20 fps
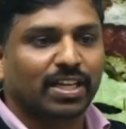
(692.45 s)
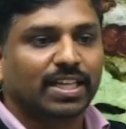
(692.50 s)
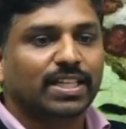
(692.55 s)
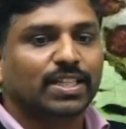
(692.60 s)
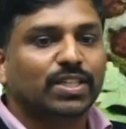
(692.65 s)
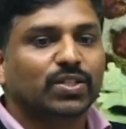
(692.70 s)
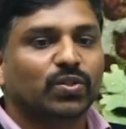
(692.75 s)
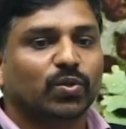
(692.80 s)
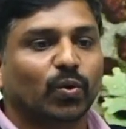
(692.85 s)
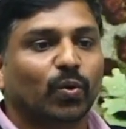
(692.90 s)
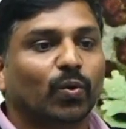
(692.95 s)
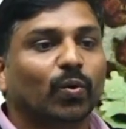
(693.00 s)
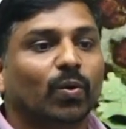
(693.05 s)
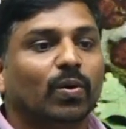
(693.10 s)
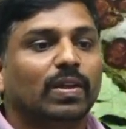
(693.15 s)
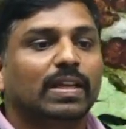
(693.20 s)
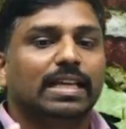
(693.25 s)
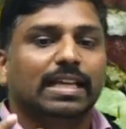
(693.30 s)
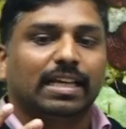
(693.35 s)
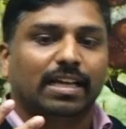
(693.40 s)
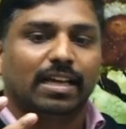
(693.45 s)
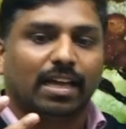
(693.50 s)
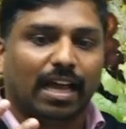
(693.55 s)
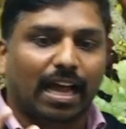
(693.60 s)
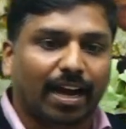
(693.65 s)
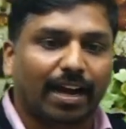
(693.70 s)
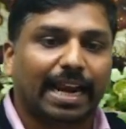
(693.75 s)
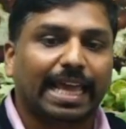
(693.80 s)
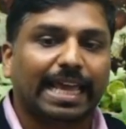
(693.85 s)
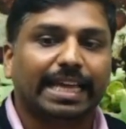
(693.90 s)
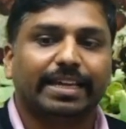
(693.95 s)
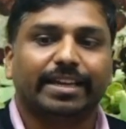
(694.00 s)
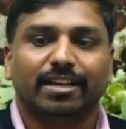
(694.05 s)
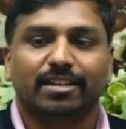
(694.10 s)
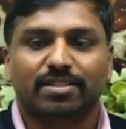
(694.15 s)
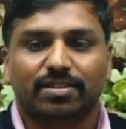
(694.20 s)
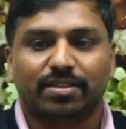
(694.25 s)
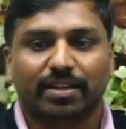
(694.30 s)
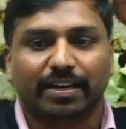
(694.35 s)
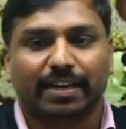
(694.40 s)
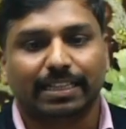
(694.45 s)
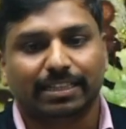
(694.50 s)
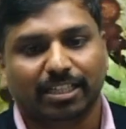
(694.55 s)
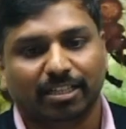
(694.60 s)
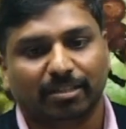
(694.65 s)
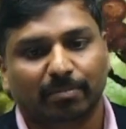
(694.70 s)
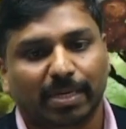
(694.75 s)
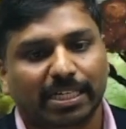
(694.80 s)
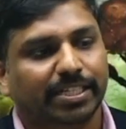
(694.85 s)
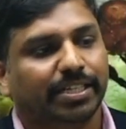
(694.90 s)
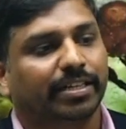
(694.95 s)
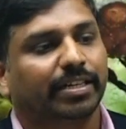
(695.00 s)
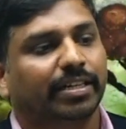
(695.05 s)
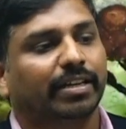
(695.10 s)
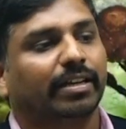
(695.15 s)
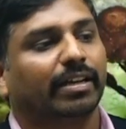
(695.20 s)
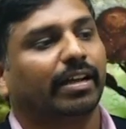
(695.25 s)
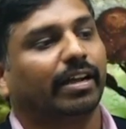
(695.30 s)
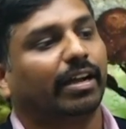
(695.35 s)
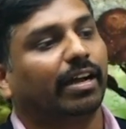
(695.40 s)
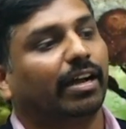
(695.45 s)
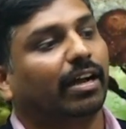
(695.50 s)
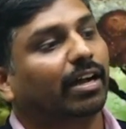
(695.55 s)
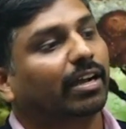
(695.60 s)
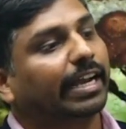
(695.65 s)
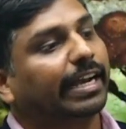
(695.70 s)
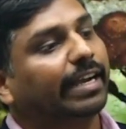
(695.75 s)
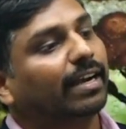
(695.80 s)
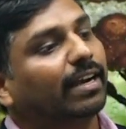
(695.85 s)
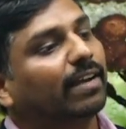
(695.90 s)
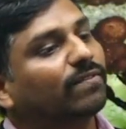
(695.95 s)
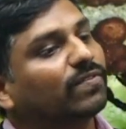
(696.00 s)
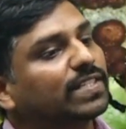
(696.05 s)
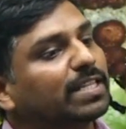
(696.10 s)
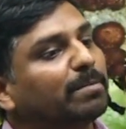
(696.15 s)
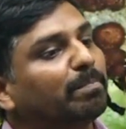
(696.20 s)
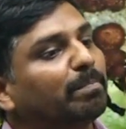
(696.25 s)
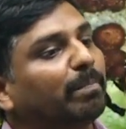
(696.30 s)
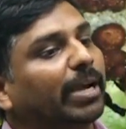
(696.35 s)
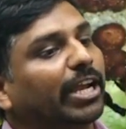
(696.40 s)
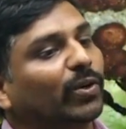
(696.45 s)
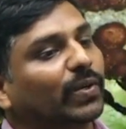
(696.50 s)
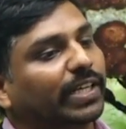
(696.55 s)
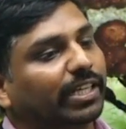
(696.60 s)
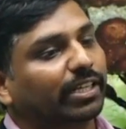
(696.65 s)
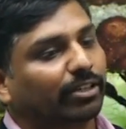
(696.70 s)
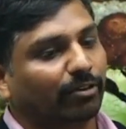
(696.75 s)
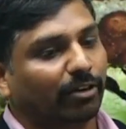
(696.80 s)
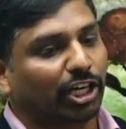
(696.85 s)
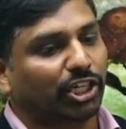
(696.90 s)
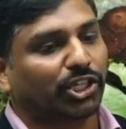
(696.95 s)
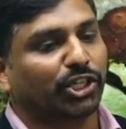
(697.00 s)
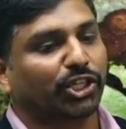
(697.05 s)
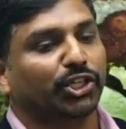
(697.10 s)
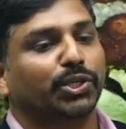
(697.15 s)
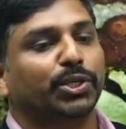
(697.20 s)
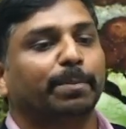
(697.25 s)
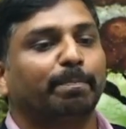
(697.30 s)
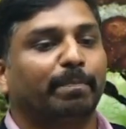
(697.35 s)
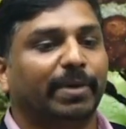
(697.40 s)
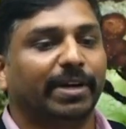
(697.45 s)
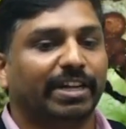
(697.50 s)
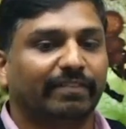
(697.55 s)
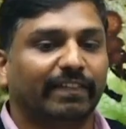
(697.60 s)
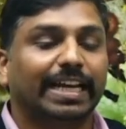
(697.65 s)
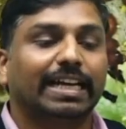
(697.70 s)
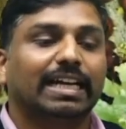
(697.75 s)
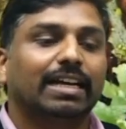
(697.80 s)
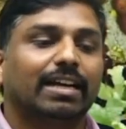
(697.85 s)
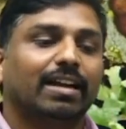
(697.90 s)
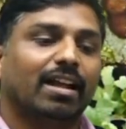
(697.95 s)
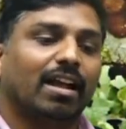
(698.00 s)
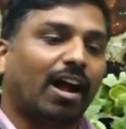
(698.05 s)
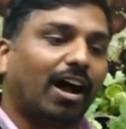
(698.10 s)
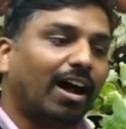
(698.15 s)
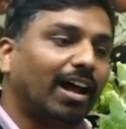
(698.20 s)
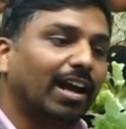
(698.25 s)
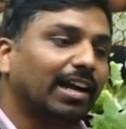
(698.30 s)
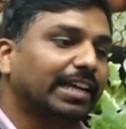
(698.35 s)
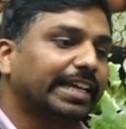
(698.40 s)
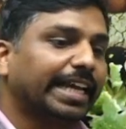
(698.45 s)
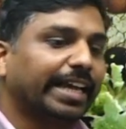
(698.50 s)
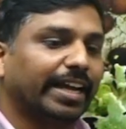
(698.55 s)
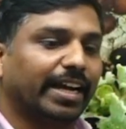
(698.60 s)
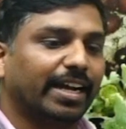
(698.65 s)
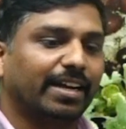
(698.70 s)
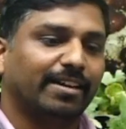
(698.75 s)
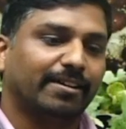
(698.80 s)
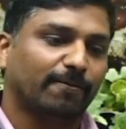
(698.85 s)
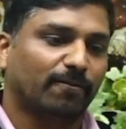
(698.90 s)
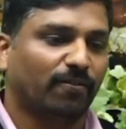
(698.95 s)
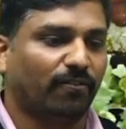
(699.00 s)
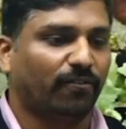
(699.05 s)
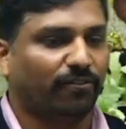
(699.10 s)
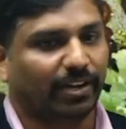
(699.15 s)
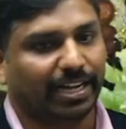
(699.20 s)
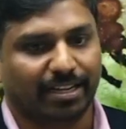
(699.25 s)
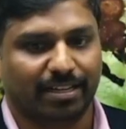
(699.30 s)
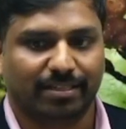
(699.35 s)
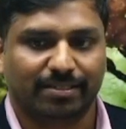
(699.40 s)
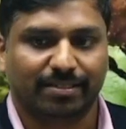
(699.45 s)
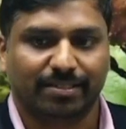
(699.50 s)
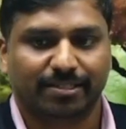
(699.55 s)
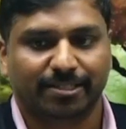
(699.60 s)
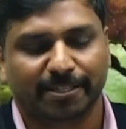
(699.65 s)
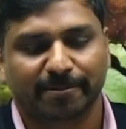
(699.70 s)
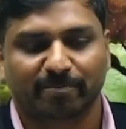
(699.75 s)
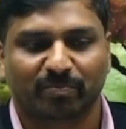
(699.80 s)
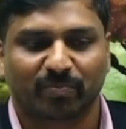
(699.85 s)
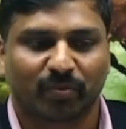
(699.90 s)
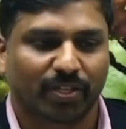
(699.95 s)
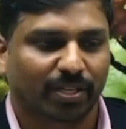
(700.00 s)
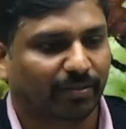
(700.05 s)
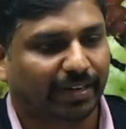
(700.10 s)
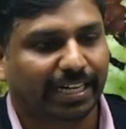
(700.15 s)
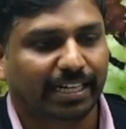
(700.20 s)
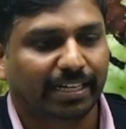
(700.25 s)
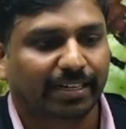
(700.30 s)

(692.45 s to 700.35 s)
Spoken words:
So lichens are nothing but a kind of symbiotic relationship between algae and fungus, right?